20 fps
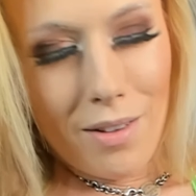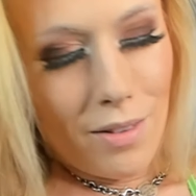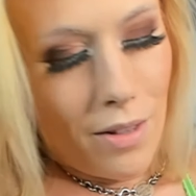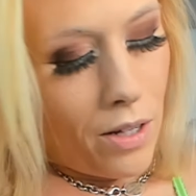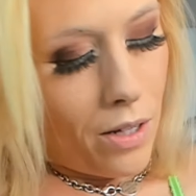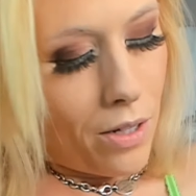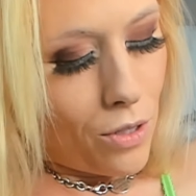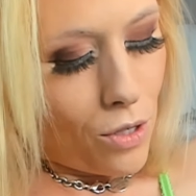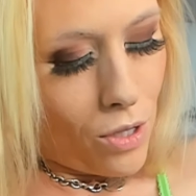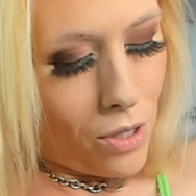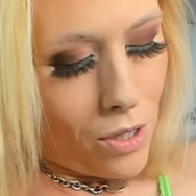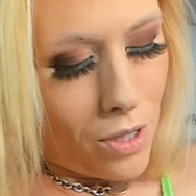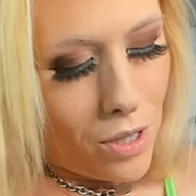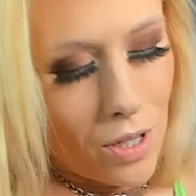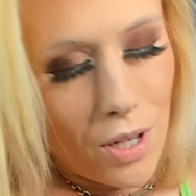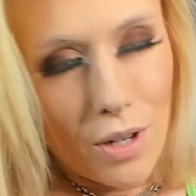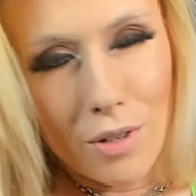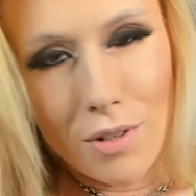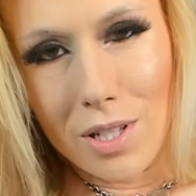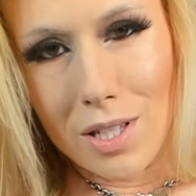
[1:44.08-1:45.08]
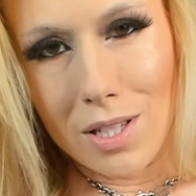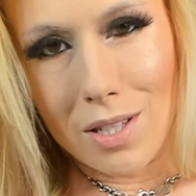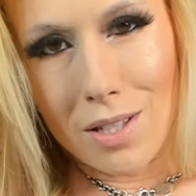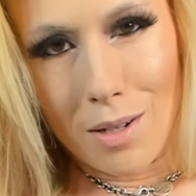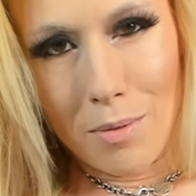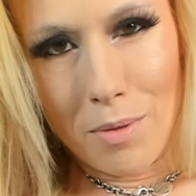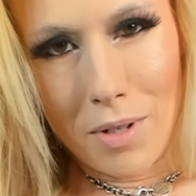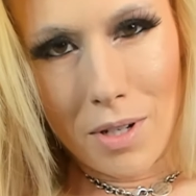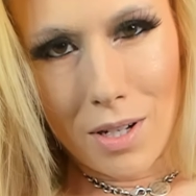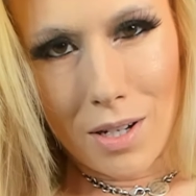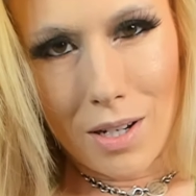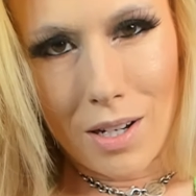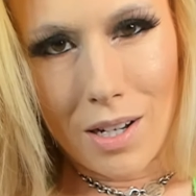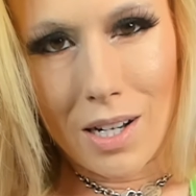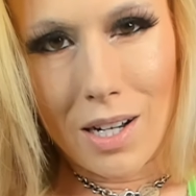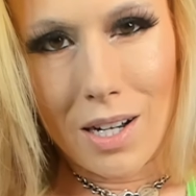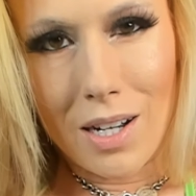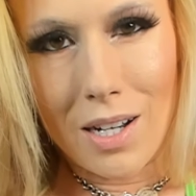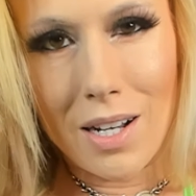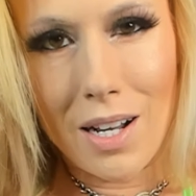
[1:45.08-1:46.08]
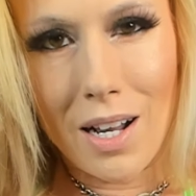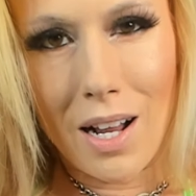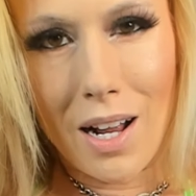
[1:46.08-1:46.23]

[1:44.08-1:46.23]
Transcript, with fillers: and they are just so summer.